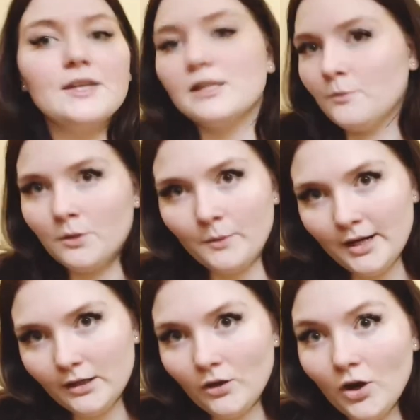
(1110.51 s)
They didn't want to
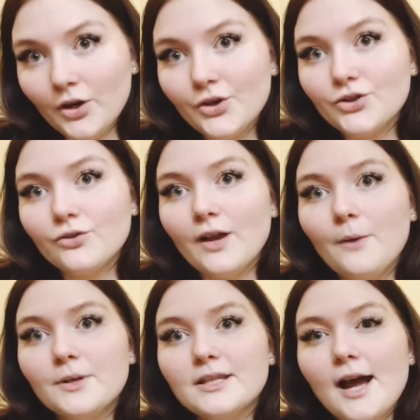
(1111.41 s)
wait any longer. So
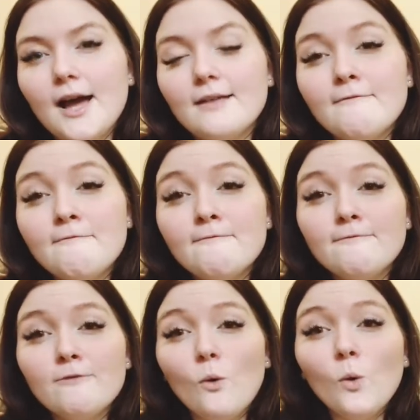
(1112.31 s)
that was at
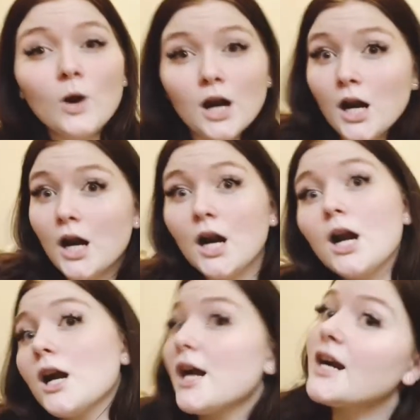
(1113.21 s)

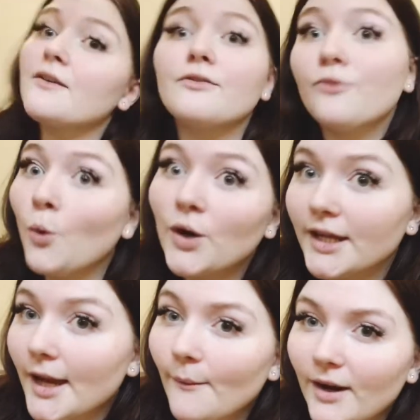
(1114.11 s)

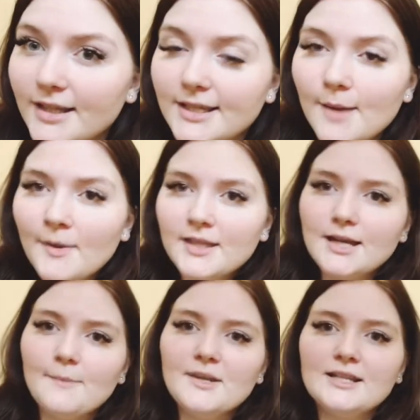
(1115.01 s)
4:40, I want to say, by the
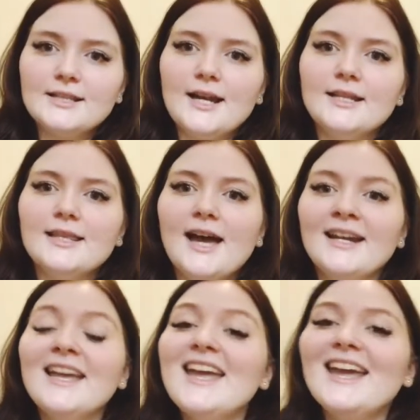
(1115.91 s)
time they decided
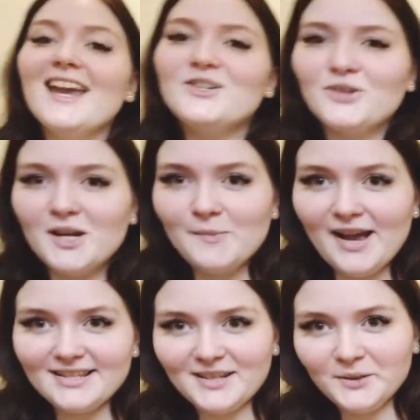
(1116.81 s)
that. Adric had
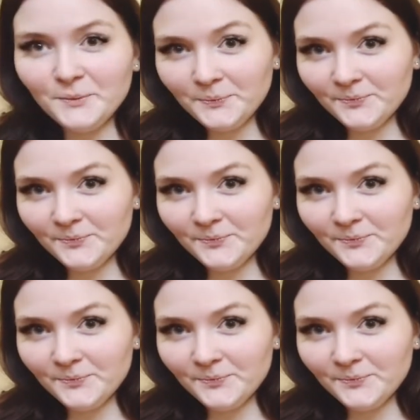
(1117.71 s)
passed out